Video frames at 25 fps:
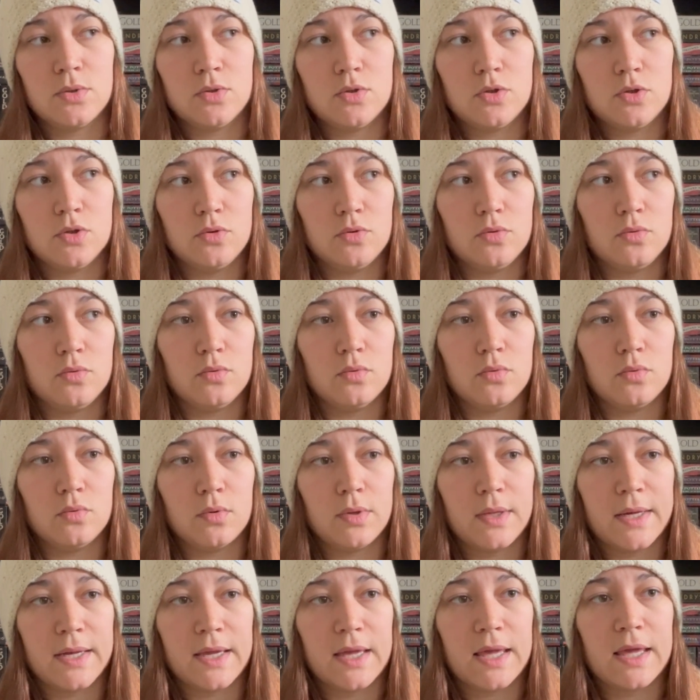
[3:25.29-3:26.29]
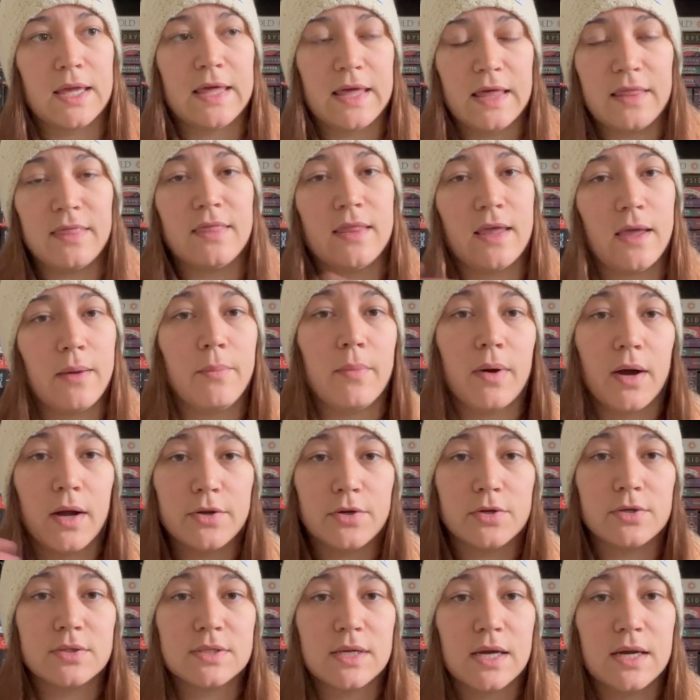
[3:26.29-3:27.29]
to like get them
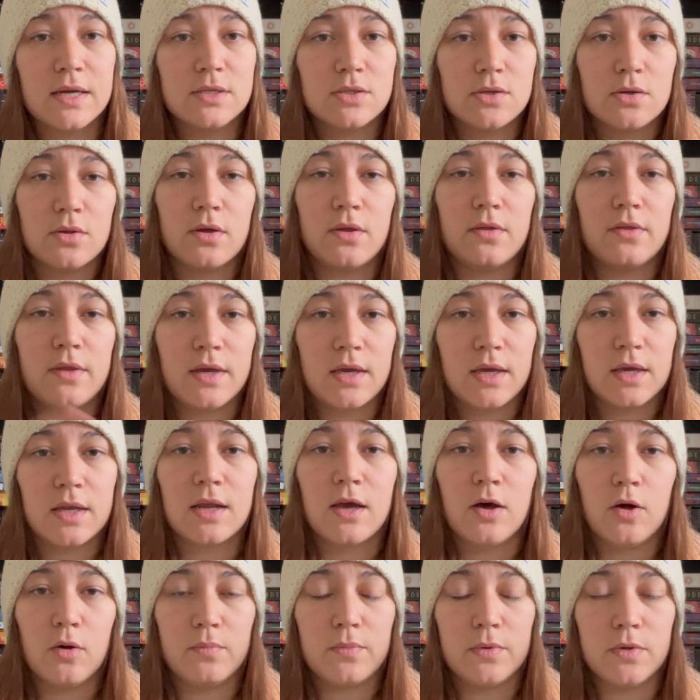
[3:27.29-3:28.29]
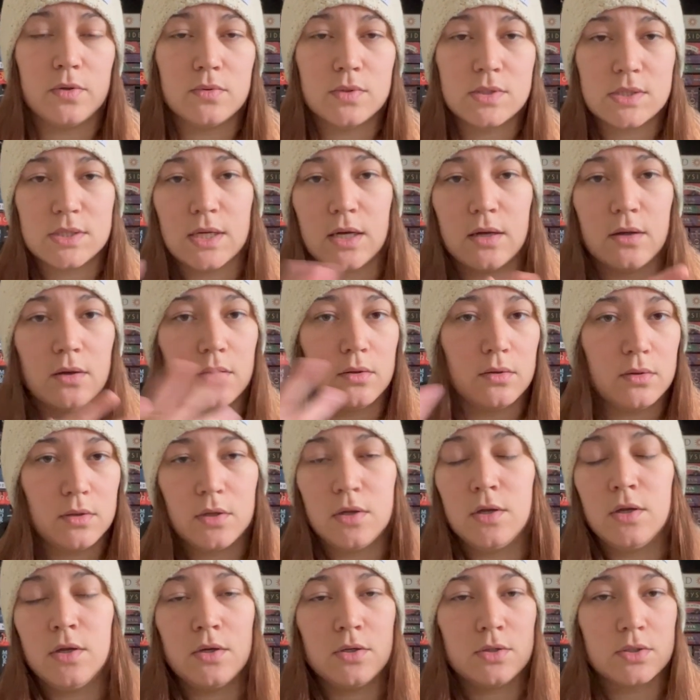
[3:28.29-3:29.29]
on your side so that they can help you sell
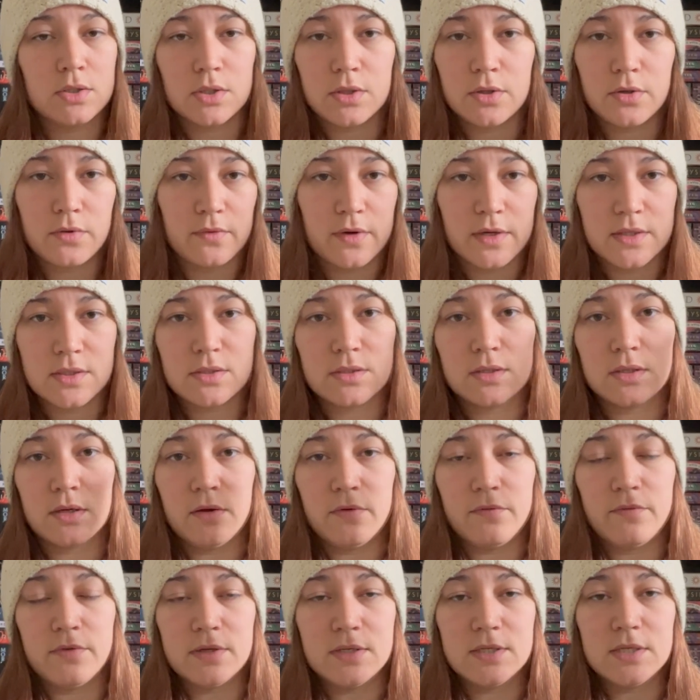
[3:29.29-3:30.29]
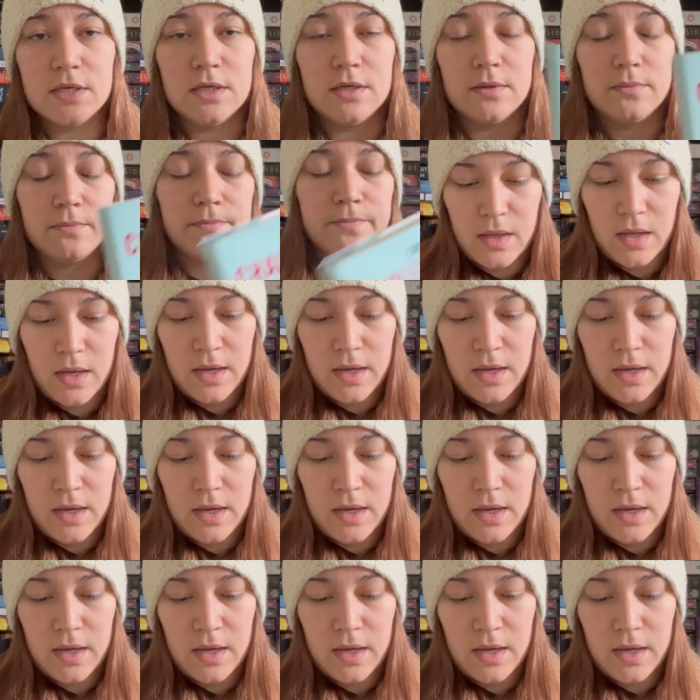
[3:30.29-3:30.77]
to the rest of the team.